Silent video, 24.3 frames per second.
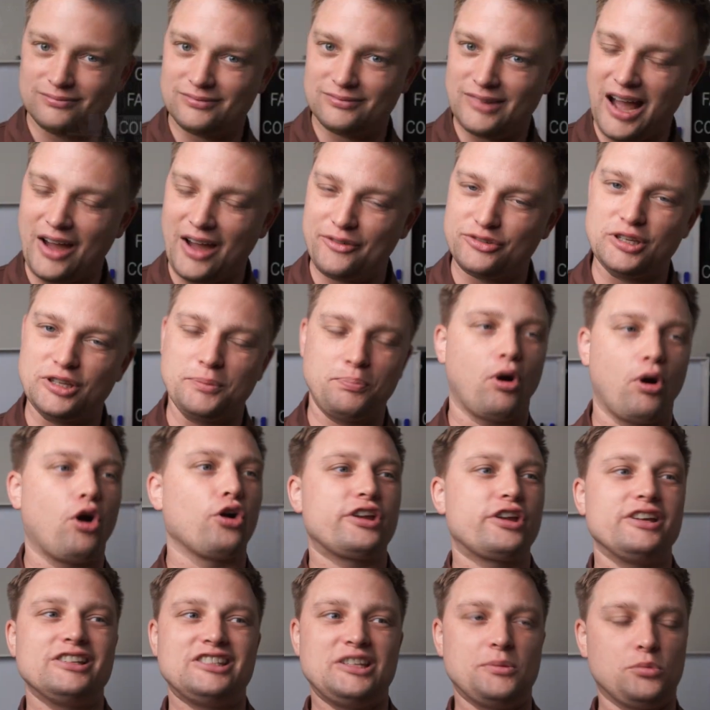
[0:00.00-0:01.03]
obviously
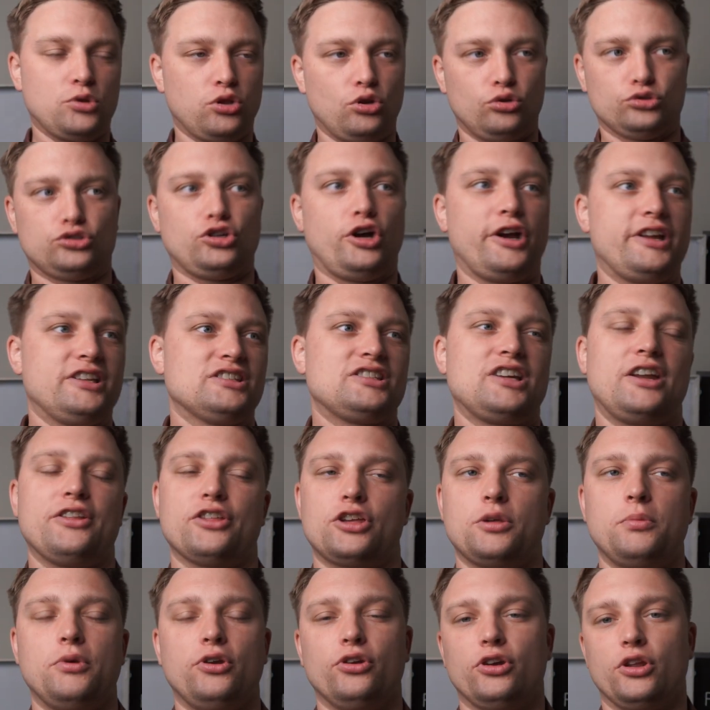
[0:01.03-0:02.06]
parking seemed a little tight inside of
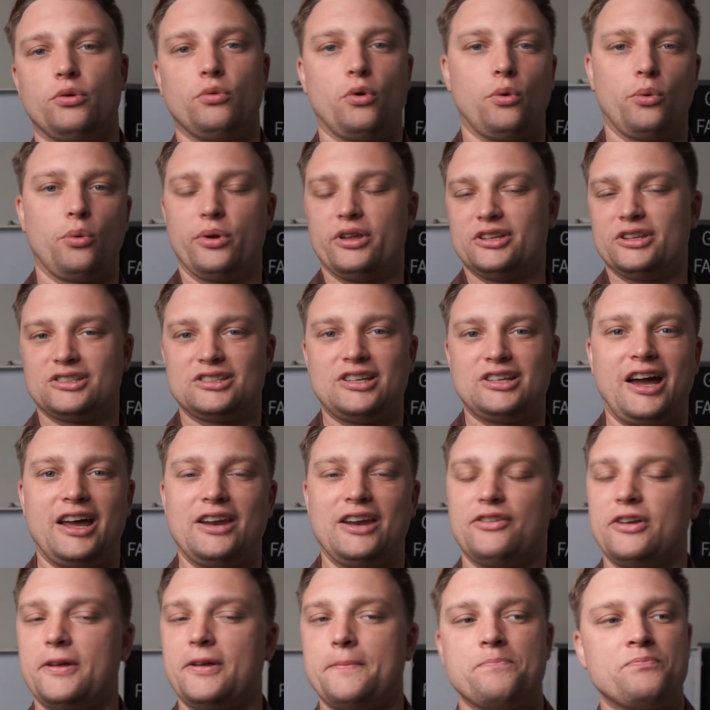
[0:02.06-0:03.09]
the community when we went inside
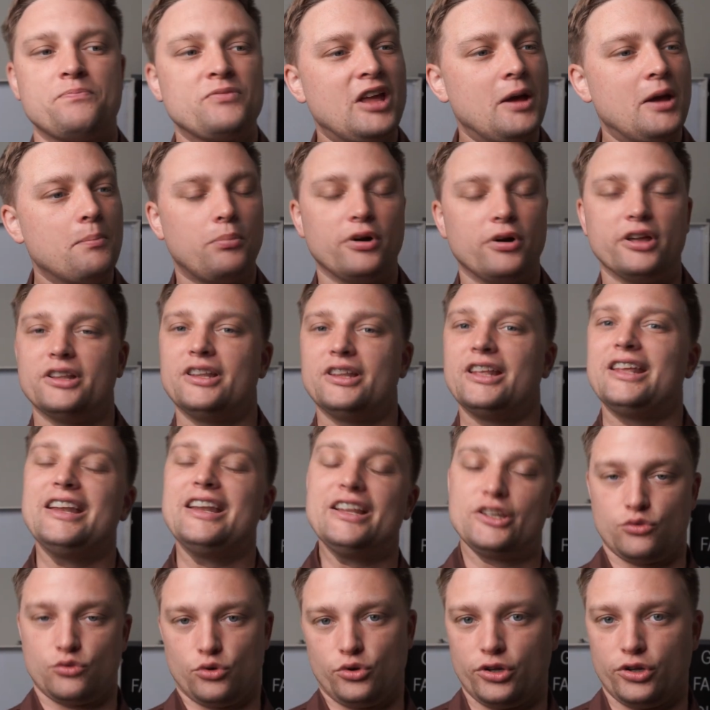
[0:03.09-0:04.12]
of it, but it
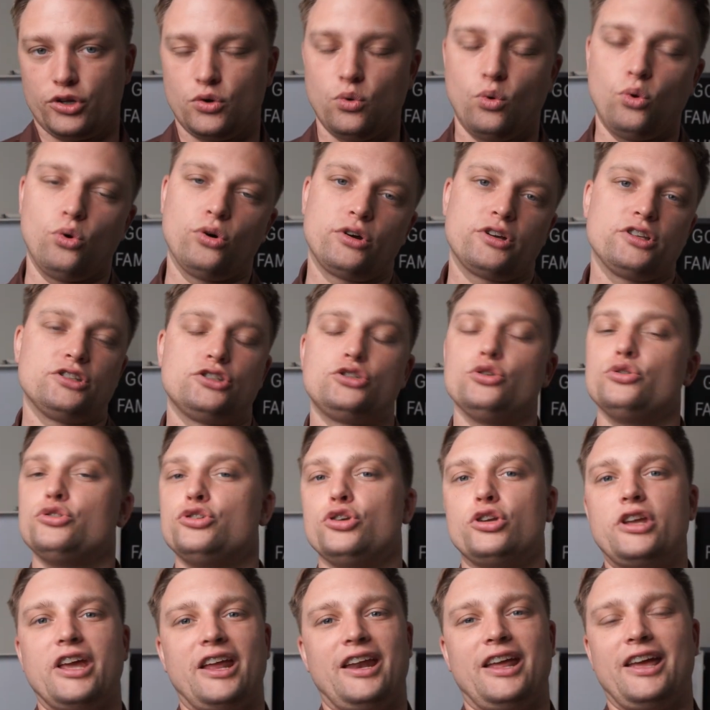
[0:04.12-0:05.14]
is really cool because as soon as
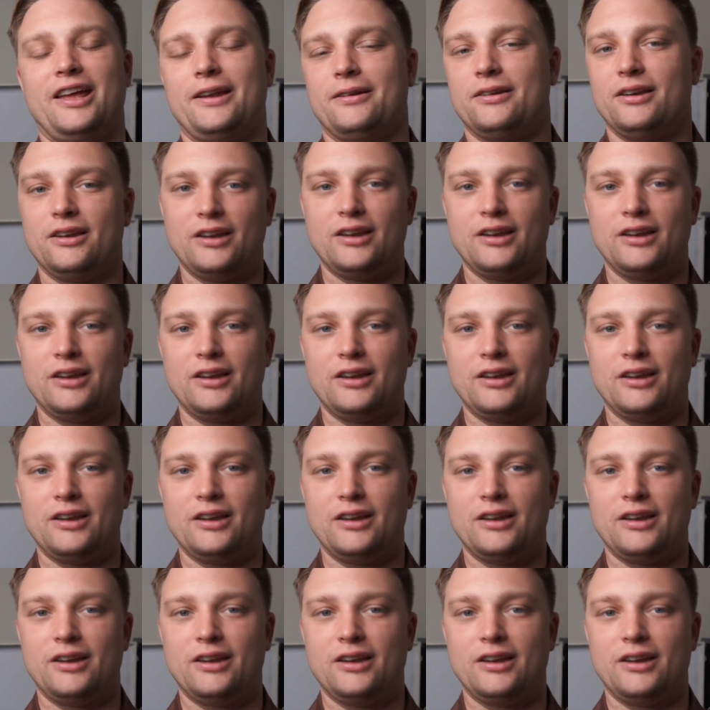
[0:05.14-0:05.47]
you get in,